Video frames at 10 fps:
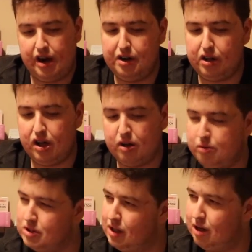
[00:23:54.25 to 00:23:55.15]
Underclock
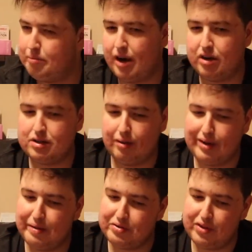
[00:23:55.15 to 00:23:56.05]
was a little better
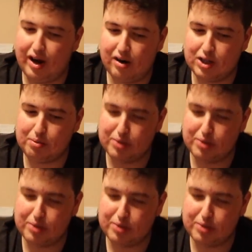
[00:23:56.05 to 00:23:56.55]
sometimes for the arrows.